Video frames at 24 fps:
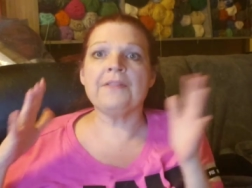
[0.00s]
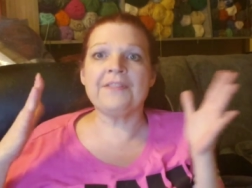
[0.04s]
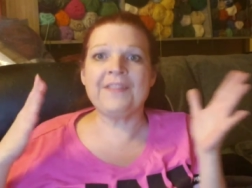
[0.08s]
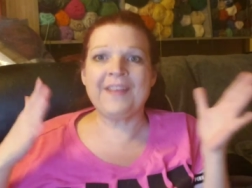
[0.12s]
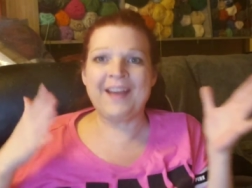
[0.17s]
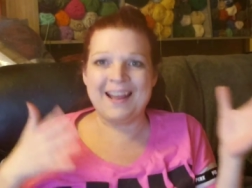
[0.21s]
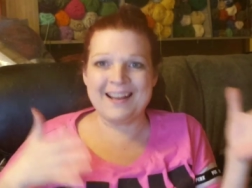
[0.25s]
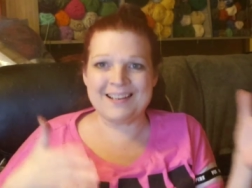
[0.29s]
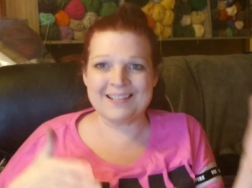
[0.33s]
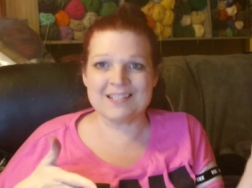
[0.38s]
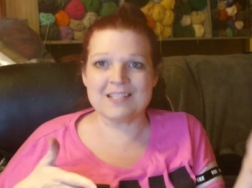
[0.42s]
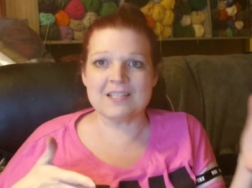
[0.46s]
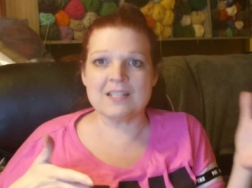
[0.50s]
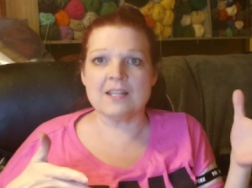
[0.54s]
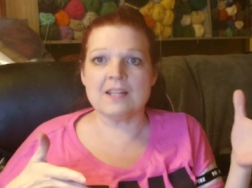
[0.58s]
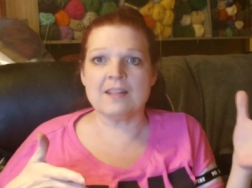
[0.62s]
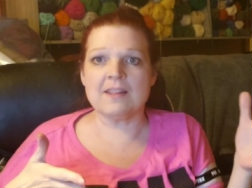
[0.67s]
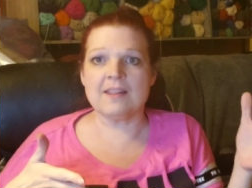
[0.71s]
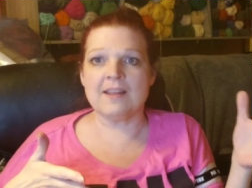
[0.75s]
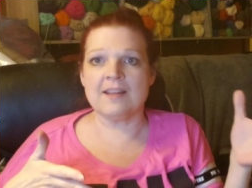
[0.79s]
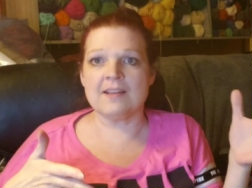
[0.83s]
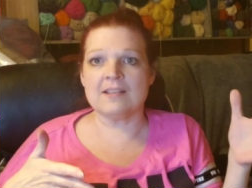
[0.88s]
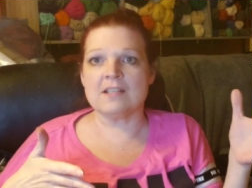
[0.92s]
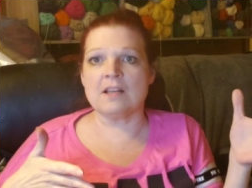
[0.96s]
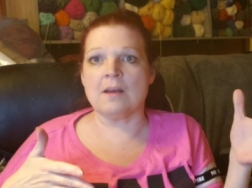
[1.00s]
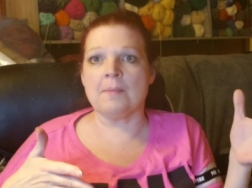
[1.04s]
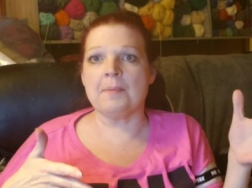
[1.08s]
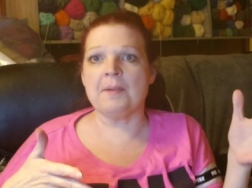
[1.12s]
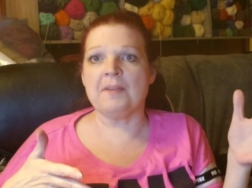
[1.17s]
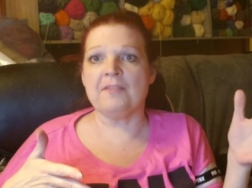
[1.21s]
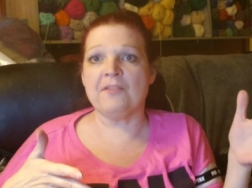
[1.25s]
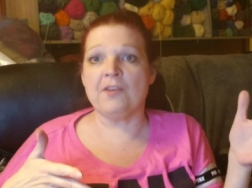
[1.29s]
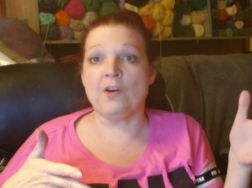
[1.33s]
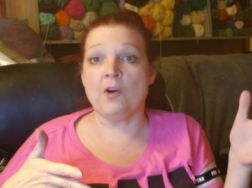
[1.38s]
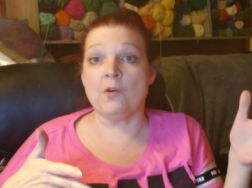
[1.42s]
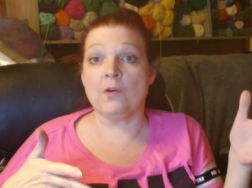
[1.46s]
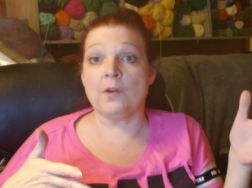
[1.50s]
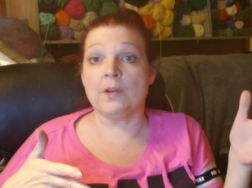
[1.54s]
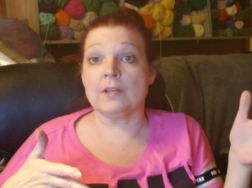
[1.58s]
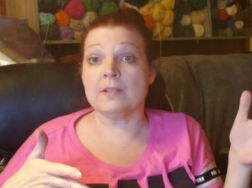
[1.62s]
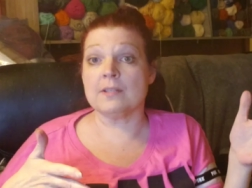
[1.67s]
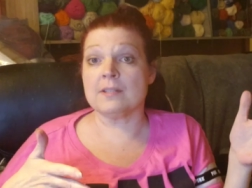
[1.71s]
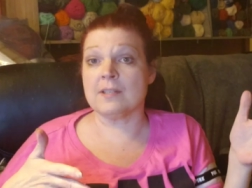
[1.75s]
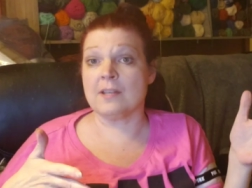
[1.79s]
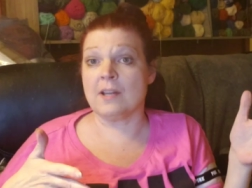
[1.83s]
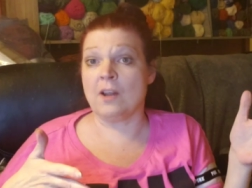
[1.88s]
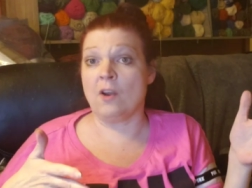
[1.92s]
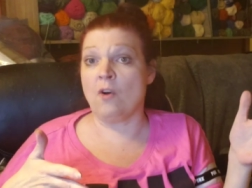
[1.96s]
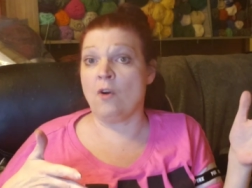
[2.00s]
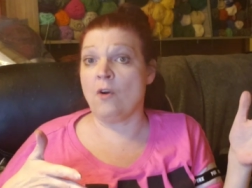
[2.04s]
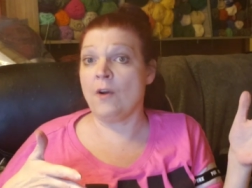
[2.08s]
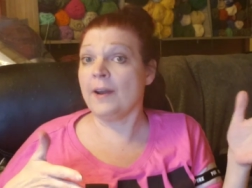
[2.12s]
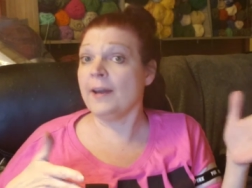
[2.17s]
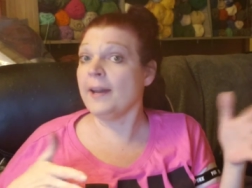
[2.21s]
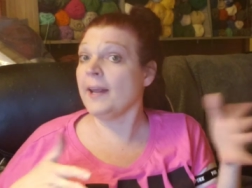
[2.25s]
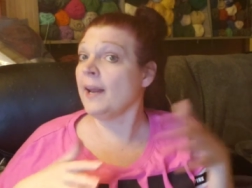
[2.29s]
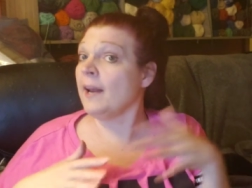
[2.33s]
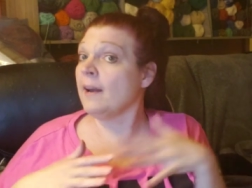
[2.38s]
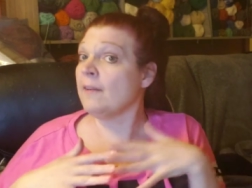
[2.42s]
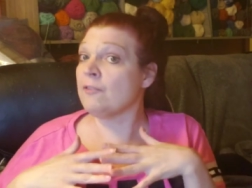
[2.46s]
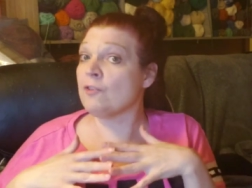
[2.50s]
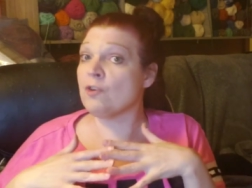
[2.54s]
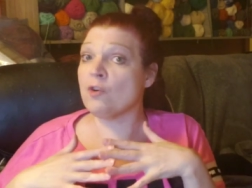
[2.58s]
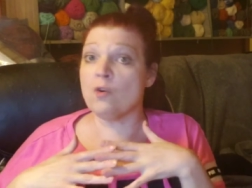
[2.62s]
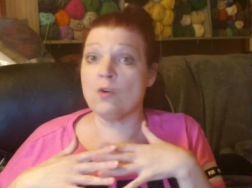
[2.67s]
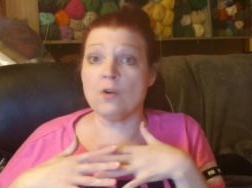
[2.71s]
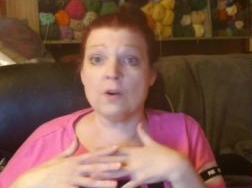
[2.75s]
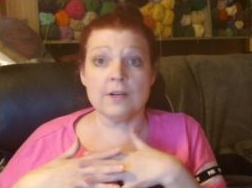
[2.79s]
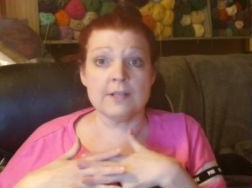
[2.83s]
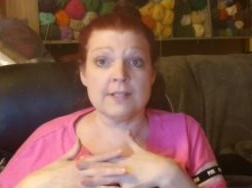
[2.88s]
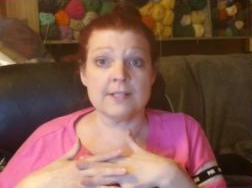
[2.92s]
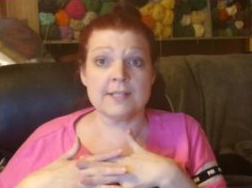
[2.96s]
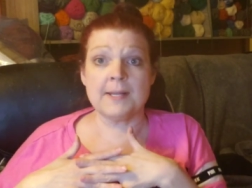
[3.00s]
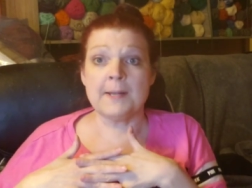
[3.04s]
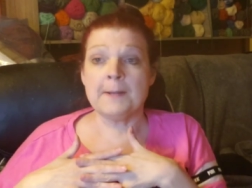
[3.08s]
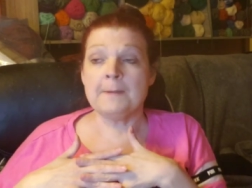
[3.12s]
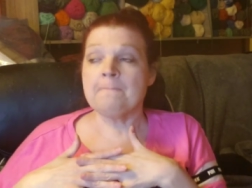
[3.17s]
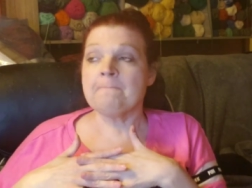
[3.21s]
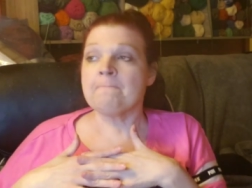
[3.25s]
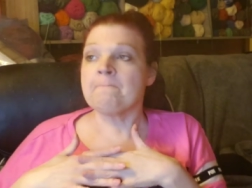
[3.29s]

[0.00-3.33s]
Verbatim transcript: that's the things I'll be focusing on. And of course,